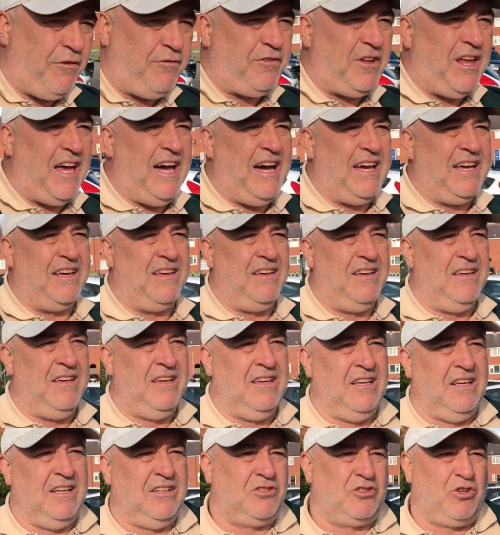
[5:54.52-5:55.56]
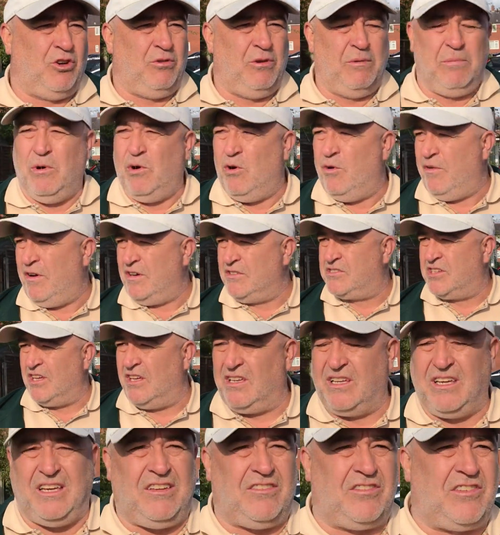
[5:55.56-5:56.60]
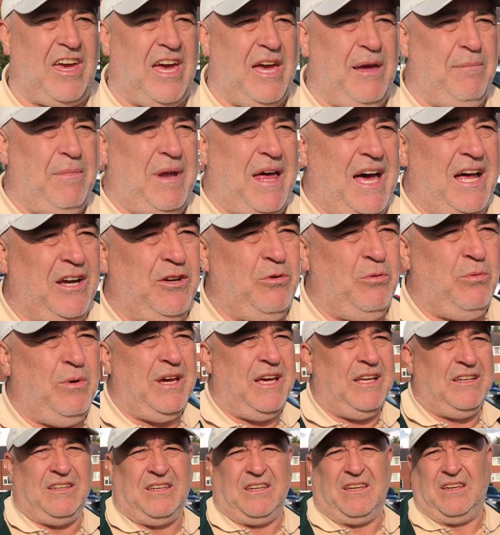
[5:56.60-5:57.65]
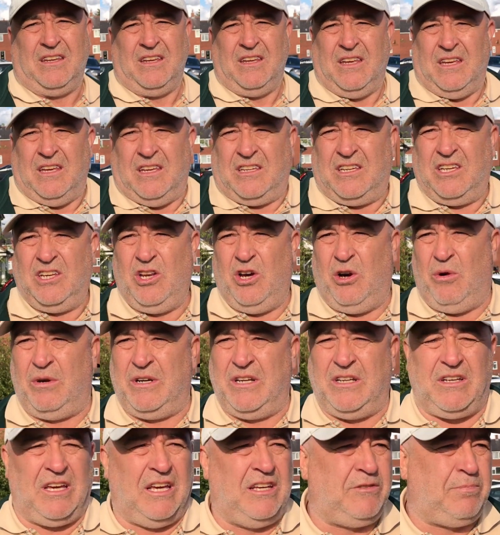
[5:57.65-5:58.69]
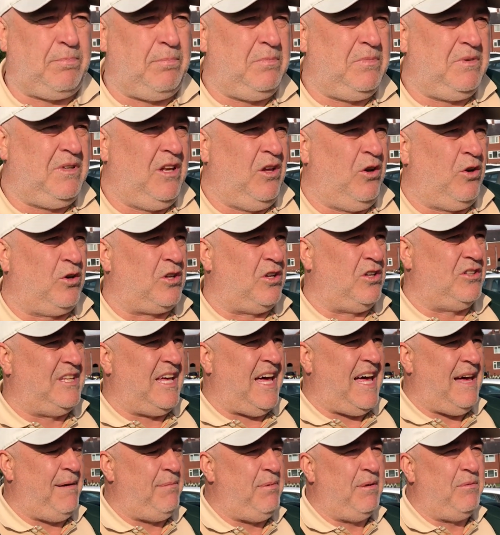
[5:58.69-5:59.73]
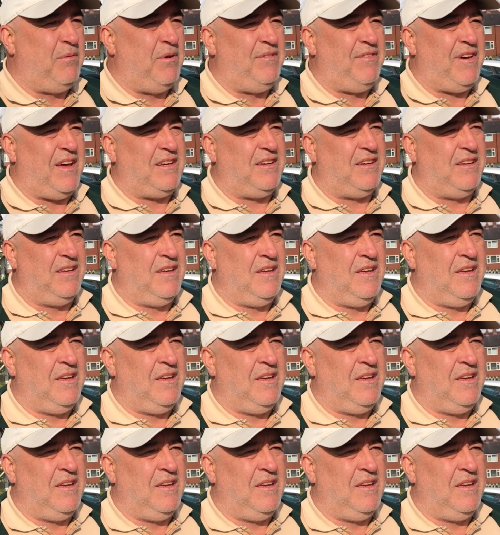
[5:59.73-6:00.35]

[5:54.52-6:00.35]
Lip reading: off like. So we move on to Lee's game now, don't we? And you know what it is, local derby. We've had,